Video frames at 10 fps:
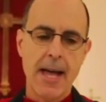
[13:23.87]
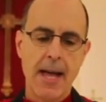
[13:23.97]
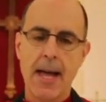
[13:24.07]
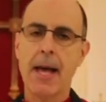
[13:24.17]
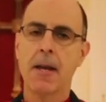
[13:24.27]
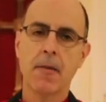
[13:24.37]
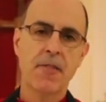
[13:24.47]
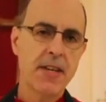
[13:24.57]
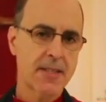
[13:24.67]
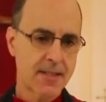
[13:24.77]
And of
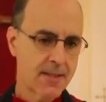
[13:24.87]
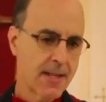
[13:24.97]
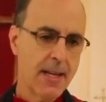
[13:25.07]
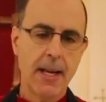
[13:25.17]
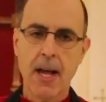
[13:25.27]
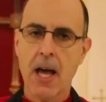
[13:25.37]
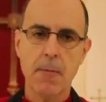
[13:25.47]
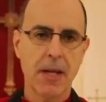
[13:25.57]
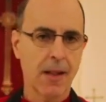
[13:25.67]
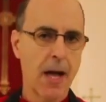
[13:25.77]
this
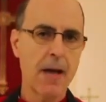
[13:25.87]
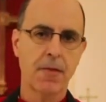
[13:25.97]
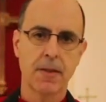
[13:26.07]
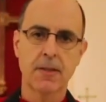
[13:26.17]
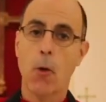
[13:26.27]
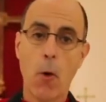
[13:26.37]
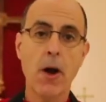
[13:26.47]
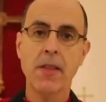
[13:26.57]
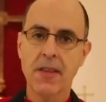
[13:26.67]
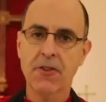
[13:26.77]
inanimate, lifeless
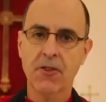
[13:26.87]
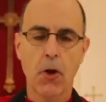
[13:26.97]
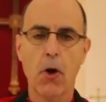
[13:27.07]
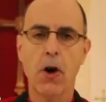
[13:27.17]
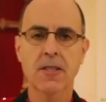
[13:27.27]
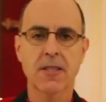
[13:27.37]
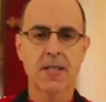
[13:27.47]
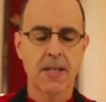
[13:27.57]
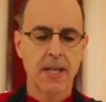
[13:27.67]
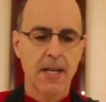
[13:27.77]
coin that is lost,
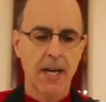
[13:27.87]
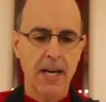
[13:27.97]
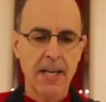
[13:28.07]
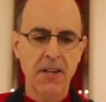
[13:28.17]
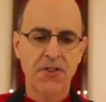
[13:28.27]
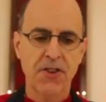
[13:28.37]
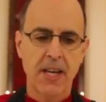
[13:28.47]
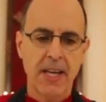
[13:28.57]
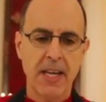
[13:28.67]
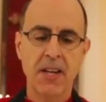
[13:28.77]
it
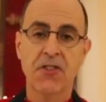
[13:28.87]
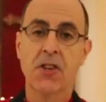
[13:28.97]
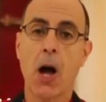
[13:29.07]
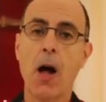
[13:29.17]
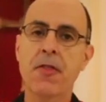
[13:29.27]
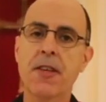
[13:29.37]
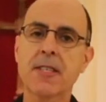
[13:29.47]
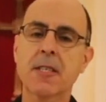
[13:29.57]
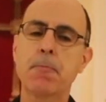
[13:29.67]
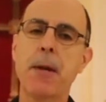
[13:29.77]
is God the
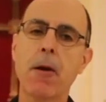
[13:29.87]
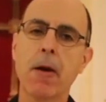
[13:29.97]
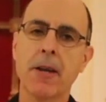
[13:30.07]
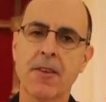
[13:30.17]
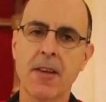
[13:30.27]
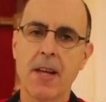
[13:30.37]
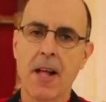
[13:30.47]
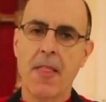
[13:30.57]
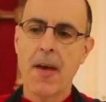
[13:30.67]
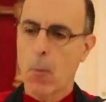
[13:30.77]
Spirit
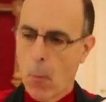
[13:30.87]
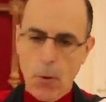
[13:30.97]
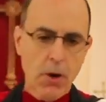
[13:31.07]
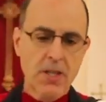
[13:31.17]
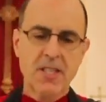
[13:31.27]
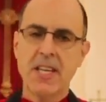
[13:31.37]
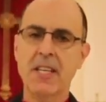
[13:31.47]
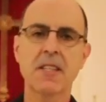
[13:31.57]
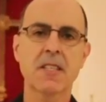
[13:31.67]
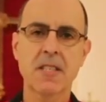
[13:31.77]
that works in
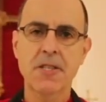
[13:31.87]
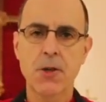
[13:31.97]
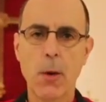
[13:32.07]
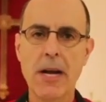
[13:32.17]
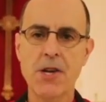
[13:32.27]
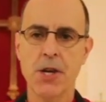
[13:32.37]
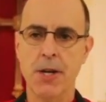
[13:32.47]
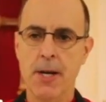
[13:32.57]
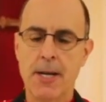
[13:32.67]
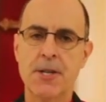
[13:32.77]
the situation
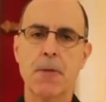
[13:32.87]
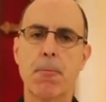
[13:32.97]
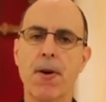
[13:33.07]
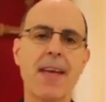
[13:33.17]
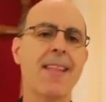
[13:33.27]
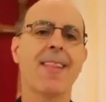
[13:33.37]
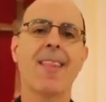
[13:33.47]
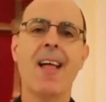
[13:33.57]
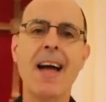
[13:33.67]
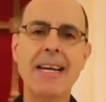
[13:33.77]
to bring
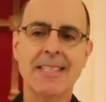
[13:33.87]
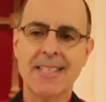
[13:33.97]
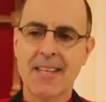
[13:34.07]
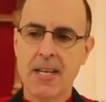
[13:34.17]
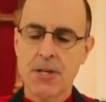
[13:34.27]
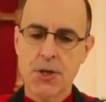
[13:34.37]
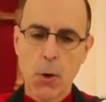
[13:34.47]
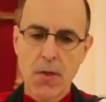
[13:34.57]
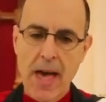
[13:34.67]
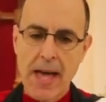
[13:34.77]
light so
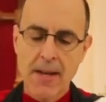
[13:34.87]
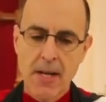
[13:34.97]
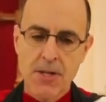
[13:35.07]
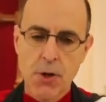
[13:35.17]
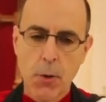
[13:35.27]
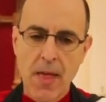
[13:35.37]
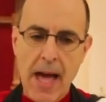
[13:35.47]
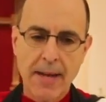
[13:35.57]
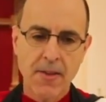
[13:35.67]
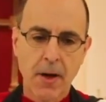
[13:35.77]
that
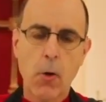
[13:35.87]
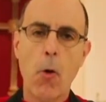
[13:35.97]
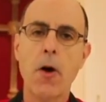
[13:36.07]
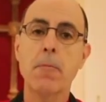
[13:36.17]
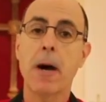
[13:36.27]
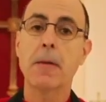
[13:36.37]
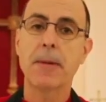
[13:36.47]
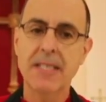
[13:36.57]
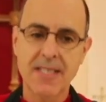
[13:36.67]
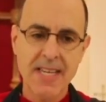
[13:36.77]
the coin might be
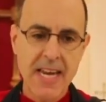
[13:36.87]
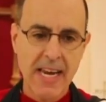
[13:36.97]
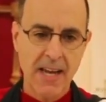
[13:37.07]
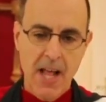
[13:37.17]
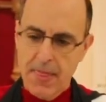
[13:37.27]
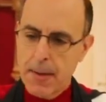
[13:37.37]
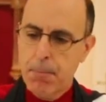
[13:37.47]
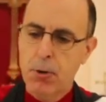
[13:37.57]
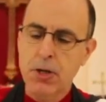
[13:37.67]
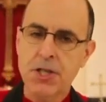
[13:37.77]
seen, that
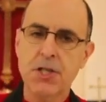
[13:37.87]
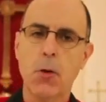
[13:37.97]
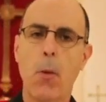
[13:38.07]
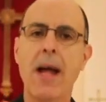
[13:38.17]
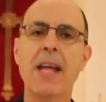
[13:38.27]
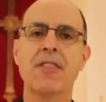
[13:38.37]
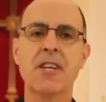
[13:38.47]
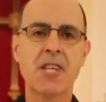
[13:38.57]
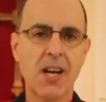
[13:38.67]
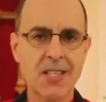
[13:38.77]
pushes away the
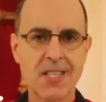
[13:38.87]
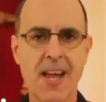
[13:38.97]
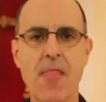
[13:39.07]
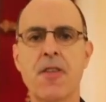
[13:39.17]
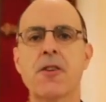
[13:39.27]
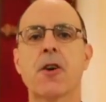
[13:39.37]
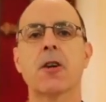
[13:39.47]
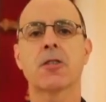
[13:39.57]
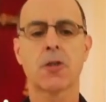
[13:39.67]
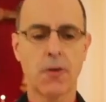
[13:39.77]
dust and the dirt
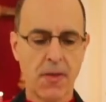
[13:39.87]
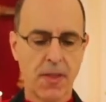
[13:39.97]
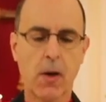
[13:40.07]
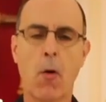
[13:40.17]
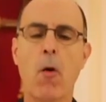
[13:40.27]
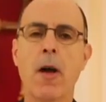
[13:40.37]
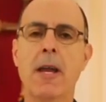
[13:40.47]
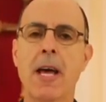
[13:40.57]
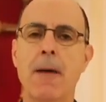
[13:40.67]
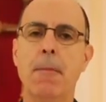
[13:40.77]
so that the coin
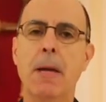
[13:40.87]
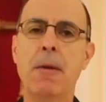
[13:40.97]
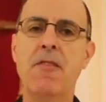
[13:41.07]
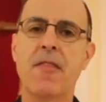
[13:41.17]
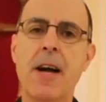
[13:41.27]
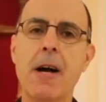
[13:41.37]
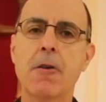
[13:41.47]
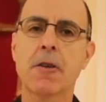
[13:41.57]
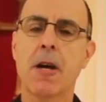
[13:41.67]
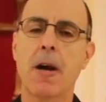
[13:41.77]
may be
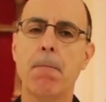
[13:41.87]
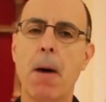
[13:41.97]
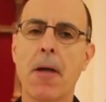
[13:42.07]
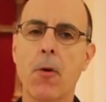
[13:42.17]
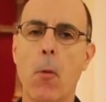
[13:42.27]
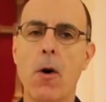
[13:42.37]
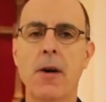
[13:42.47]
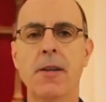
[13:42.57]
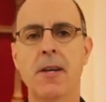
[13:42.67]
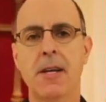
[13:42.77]
found by the
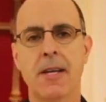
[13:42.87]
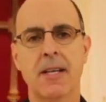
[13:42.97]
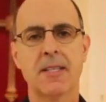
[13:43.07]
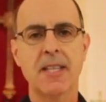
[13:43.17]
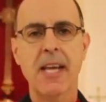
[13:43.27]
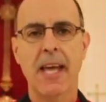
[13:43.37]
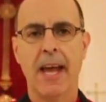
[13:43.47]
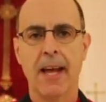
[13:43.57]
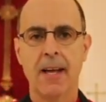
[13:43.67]
one seeking.